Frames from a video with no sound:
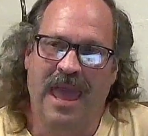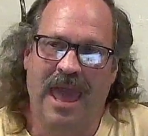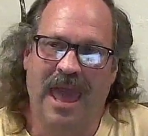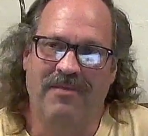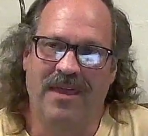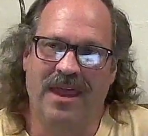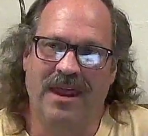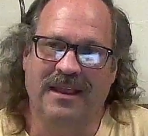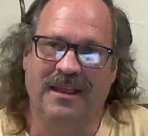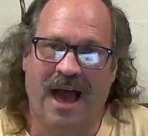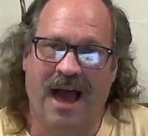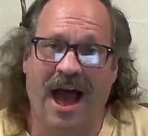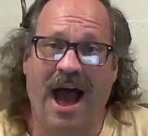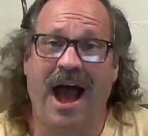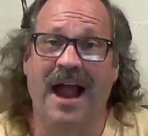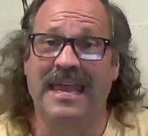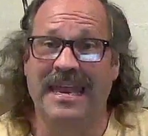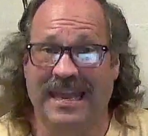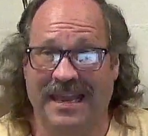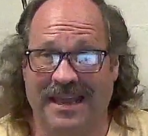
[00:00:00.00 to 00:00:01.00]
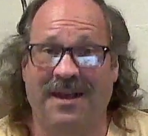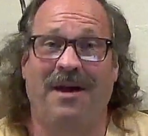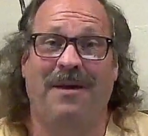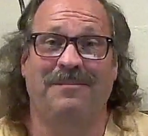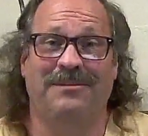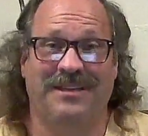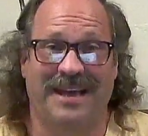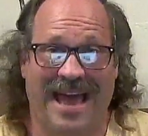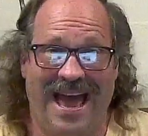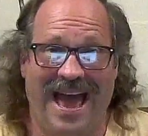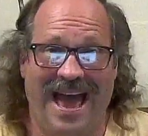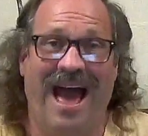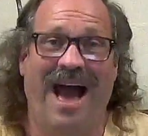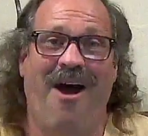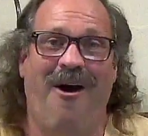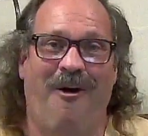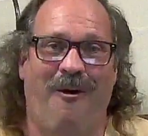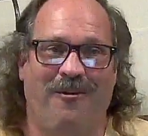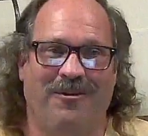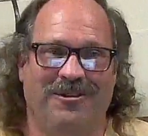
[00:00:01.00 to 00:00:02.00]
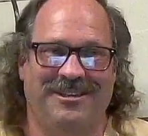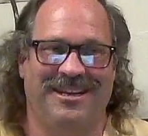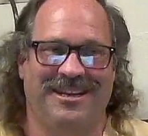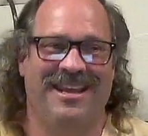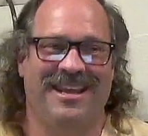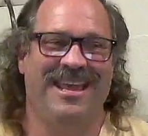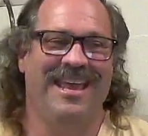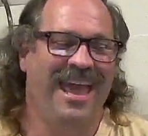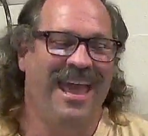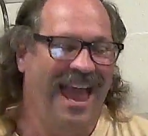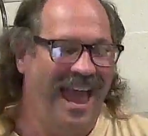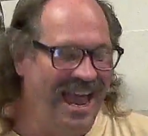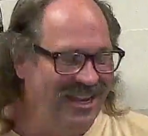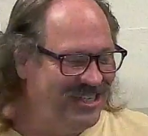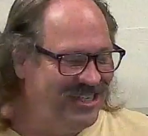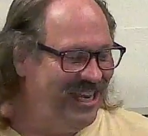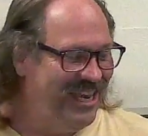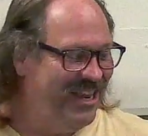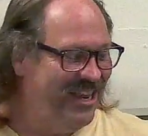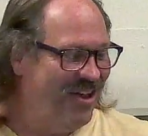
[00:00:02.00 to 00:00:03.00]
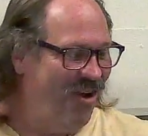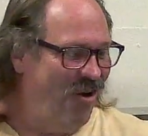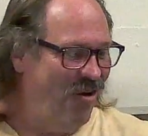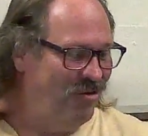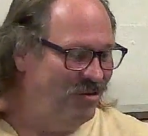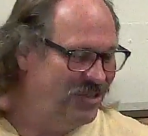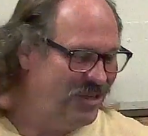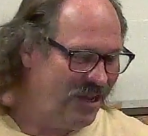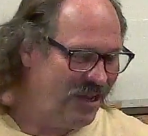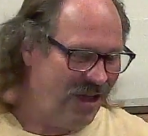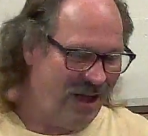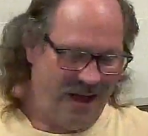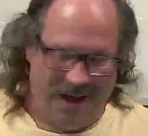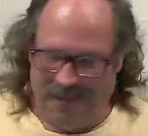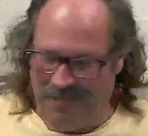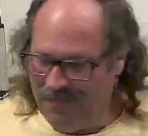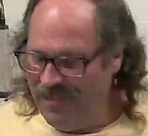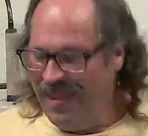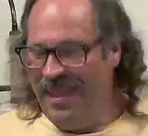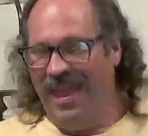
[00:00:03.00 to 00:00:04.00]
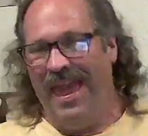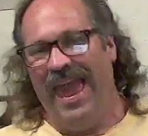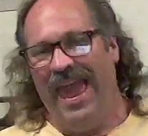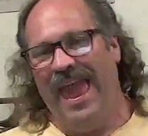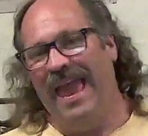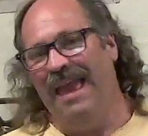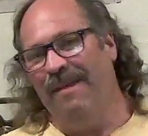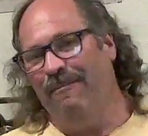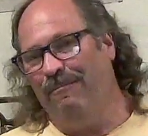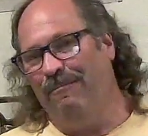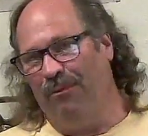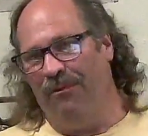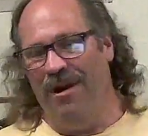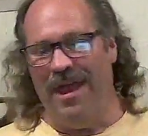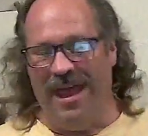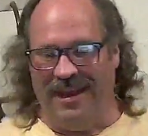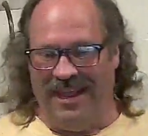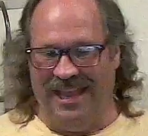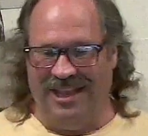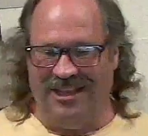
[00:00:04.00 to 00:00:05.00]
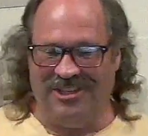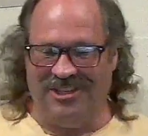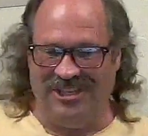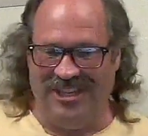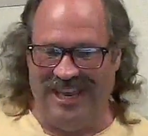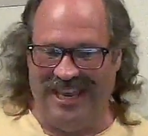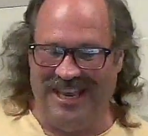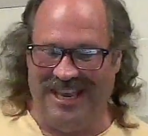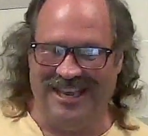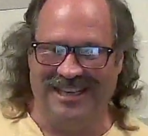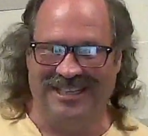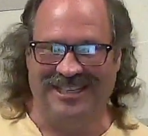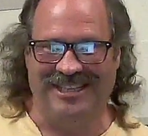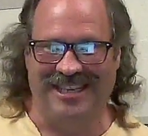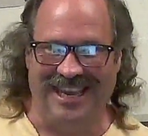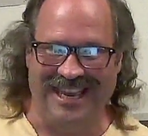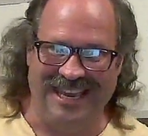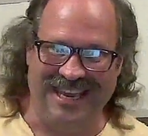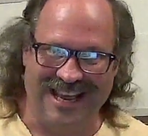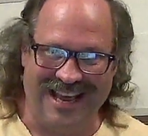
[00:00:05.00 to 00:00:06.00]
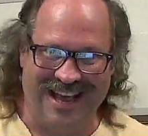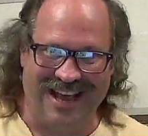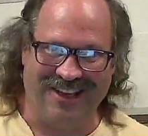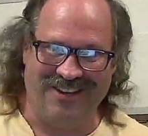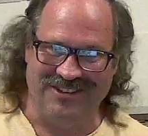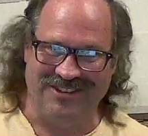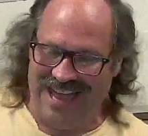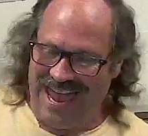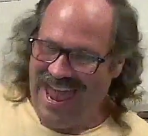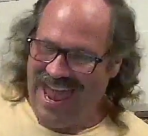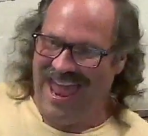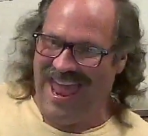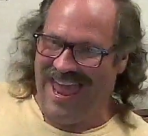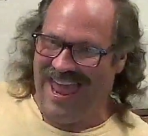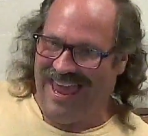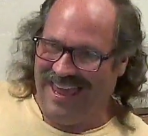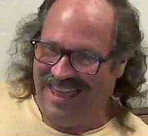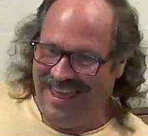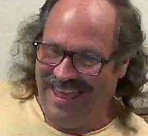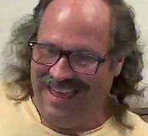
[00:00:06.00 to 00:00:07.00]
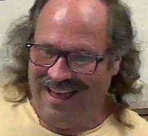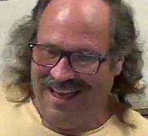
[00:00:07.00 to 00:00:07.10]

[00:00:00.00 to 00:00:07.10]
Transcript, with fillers: And then Connie comes out, and she goes, uh, hey, Brent. And she, she uh, goes, hey,